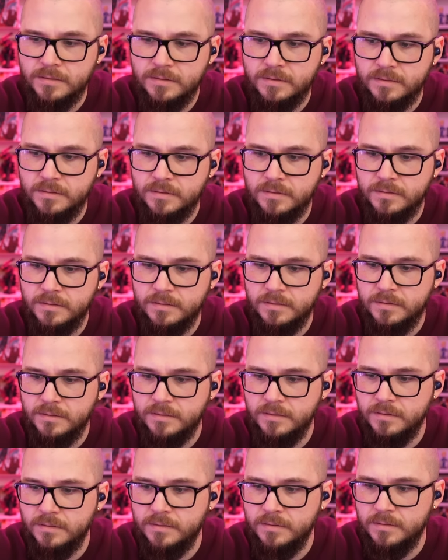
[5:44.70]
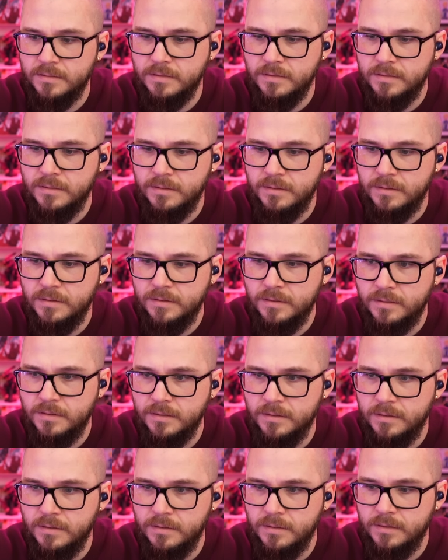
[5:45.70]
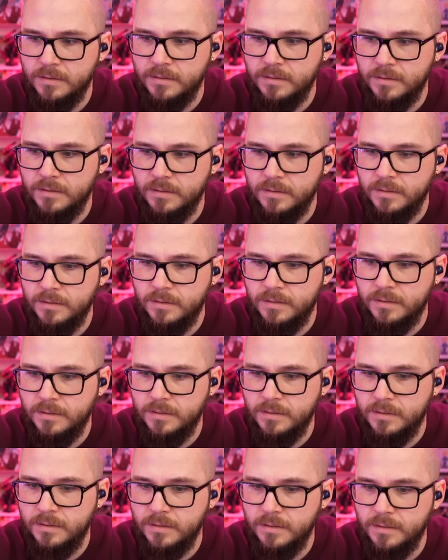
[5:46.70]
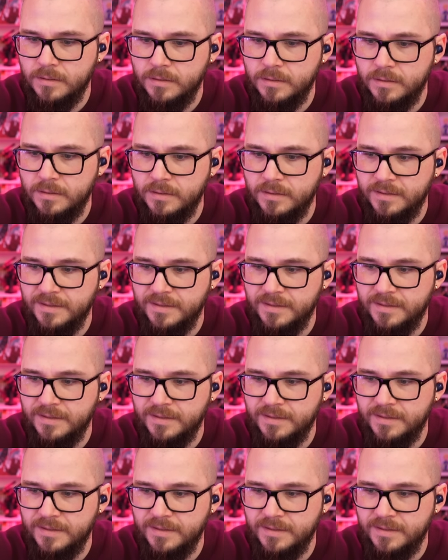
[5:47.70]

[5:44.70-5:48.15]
(silence)